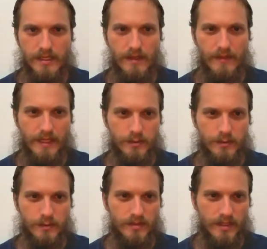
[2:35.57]
And that's
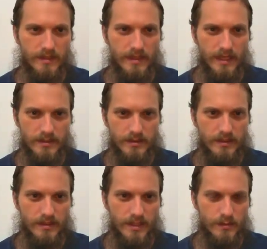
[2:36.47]
when
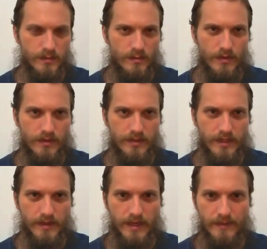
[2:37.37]
the
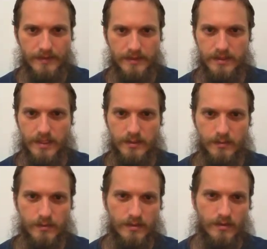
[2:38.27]
burnout happens, and that's when